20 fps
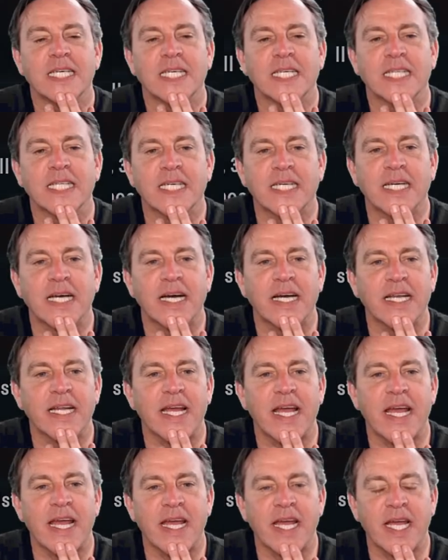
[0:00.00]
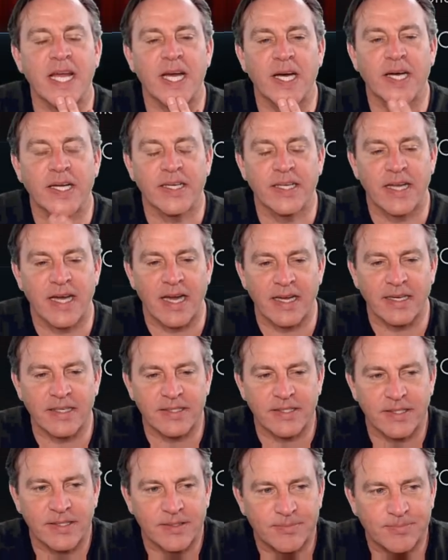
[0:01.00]
click on
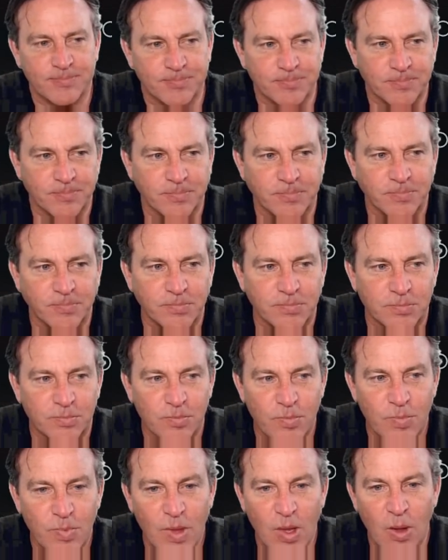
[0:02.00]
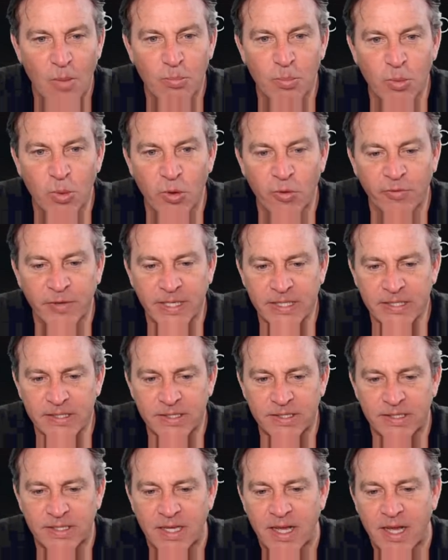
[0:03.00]
Aonox,
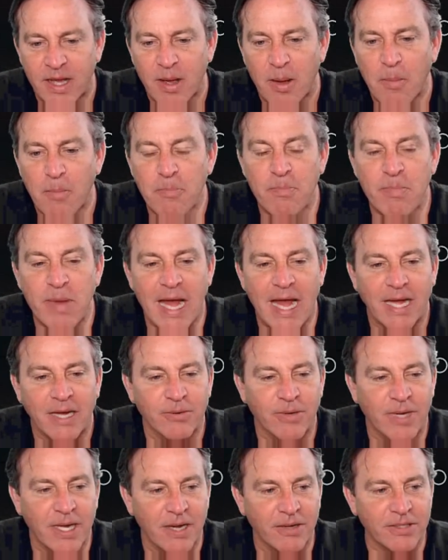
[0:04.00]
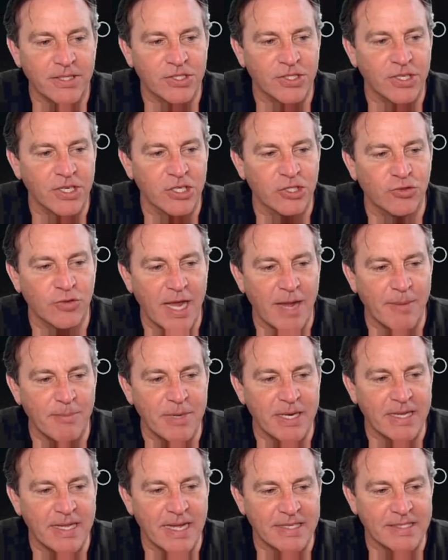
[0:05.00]
Movies, Background. It's going to drive me
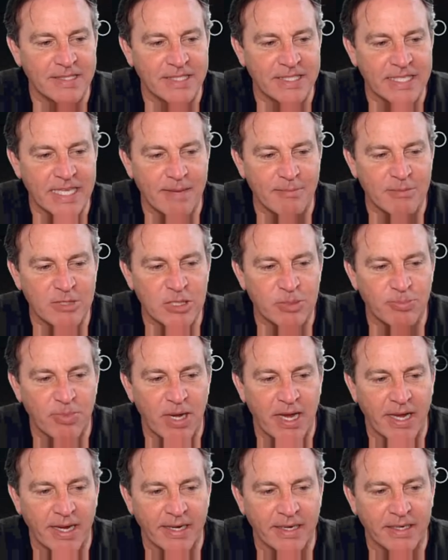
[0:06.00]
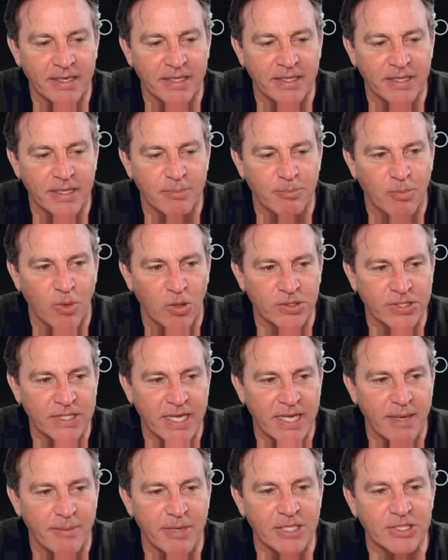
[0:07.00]
to that same spot. I'm going to click
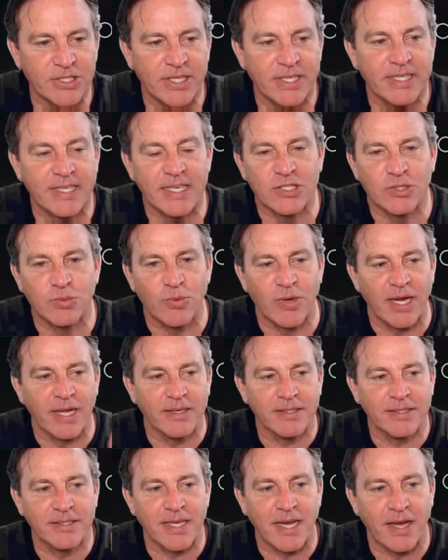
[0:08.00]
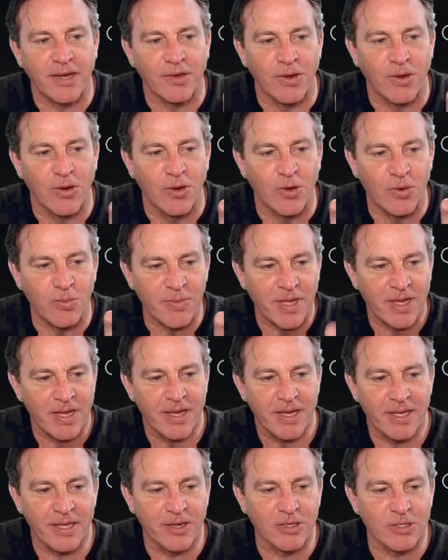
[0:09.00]
Multi-Image, and guess what? Dot home.
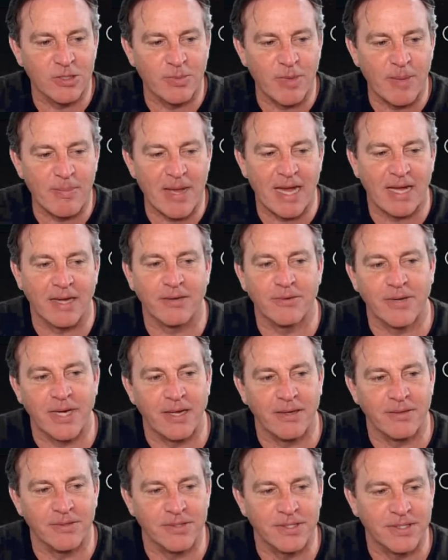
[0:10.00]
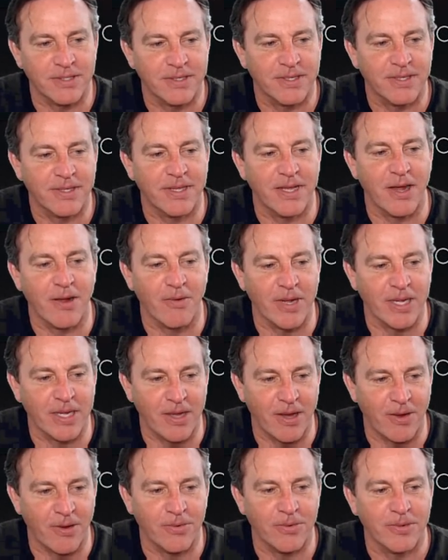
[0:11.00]
Here's my backgrounds. There we
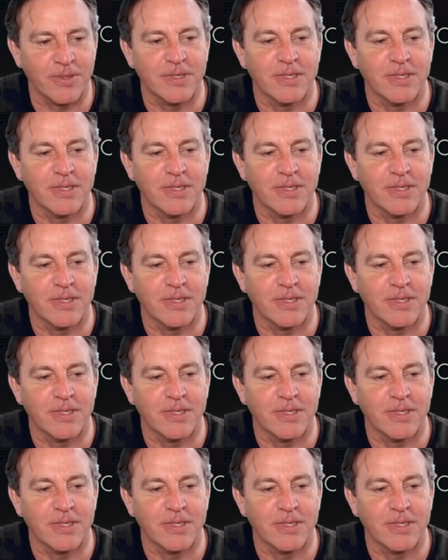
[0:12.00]
go.